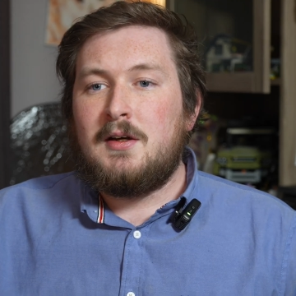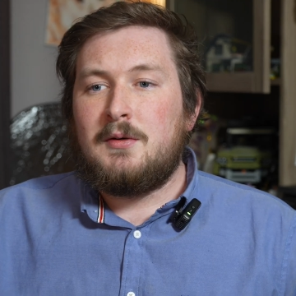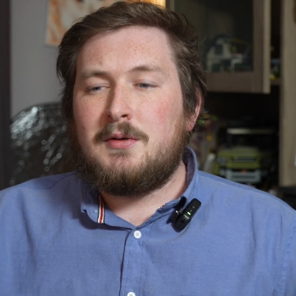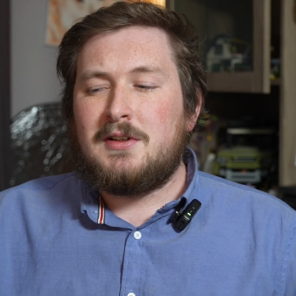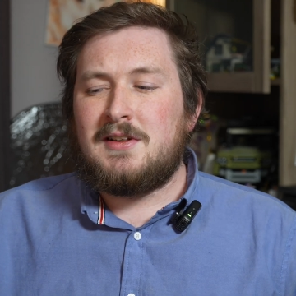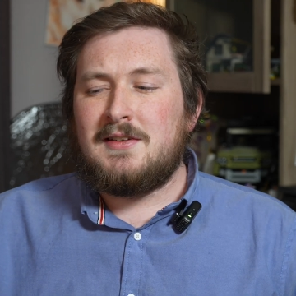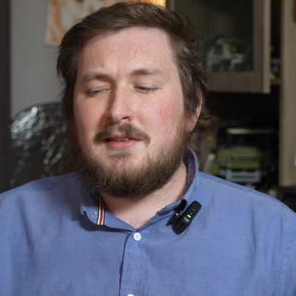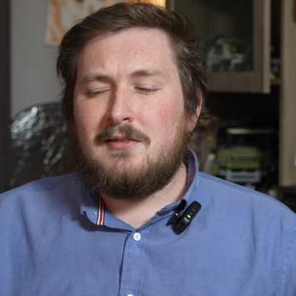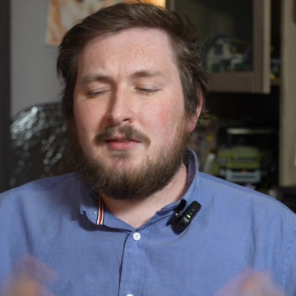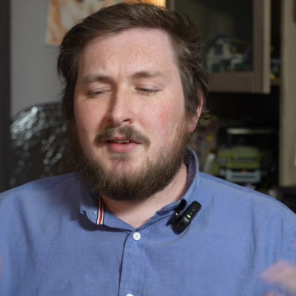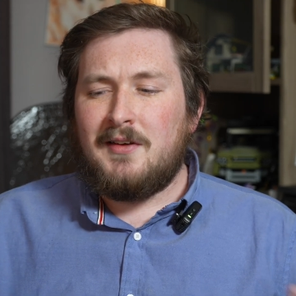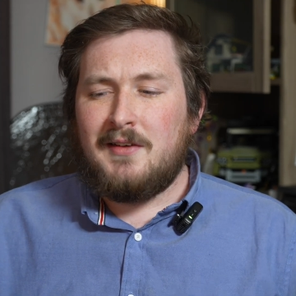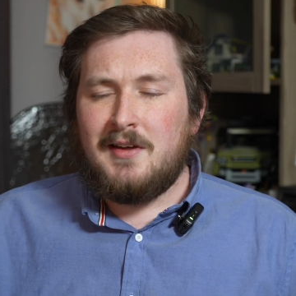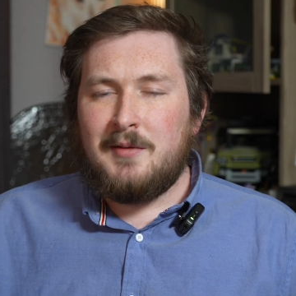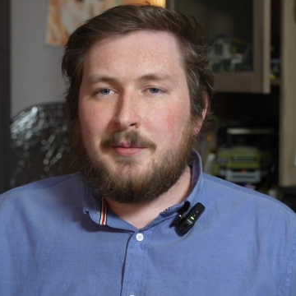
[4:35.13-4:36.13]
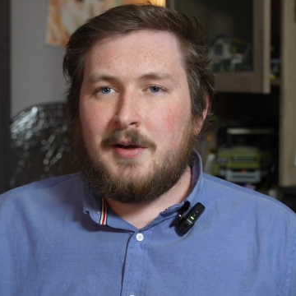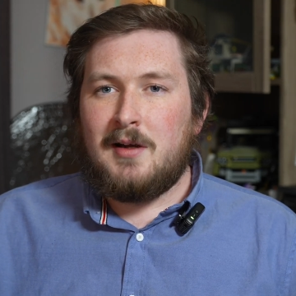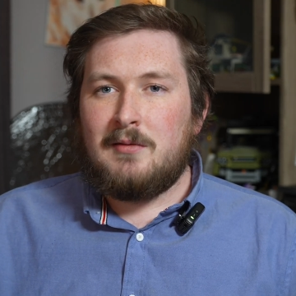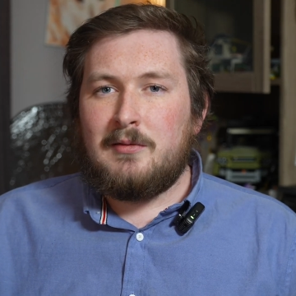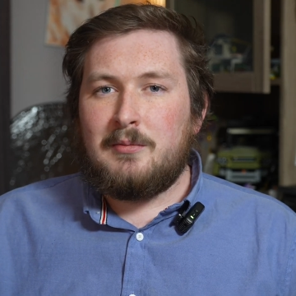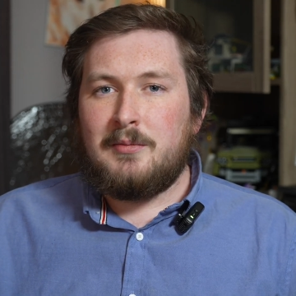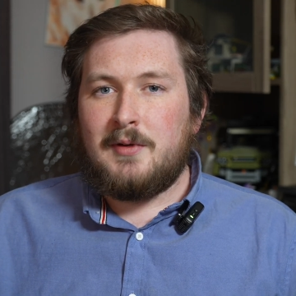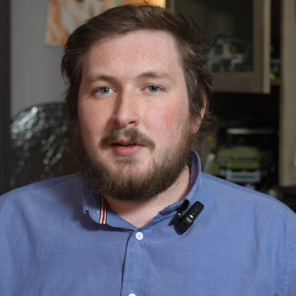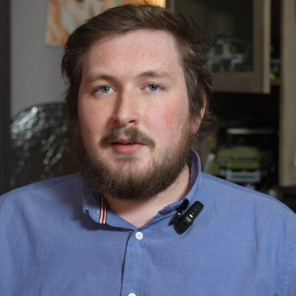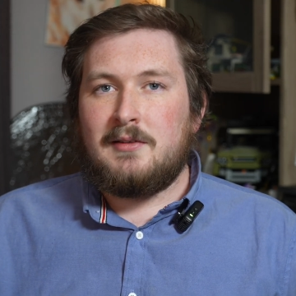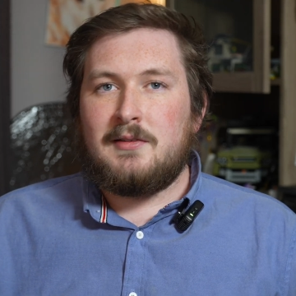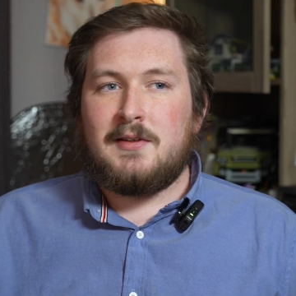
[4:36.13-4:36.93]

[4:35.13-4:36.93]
which isn't really a problem, but